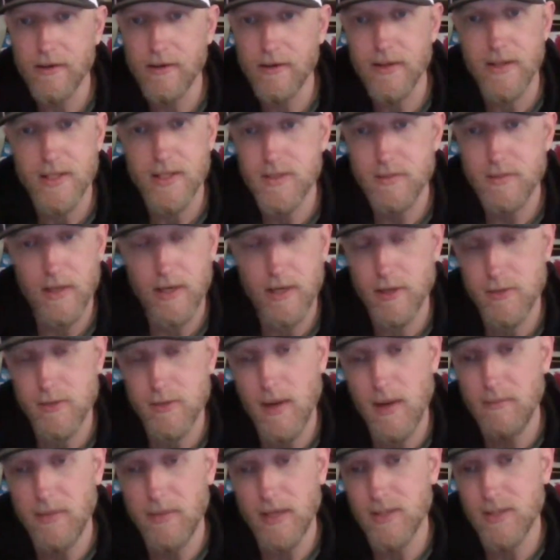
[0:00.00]
here's
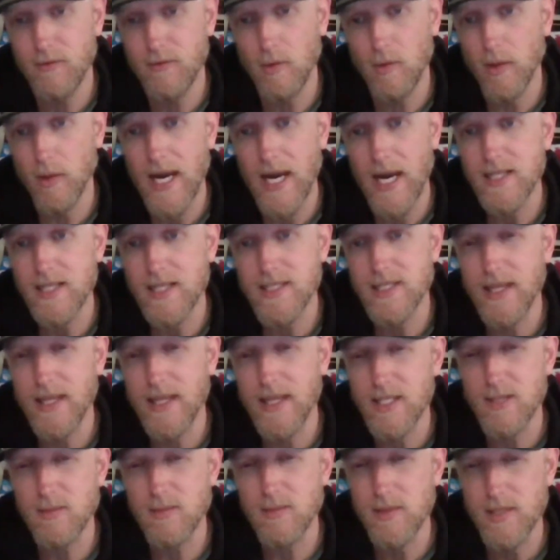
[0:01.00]
my best four guys at
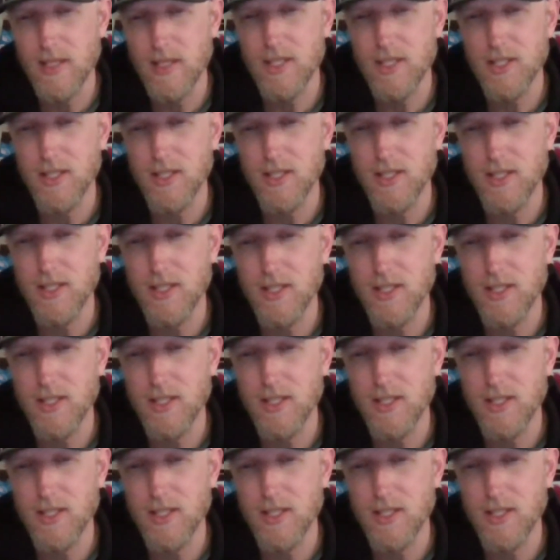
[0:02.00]
this position.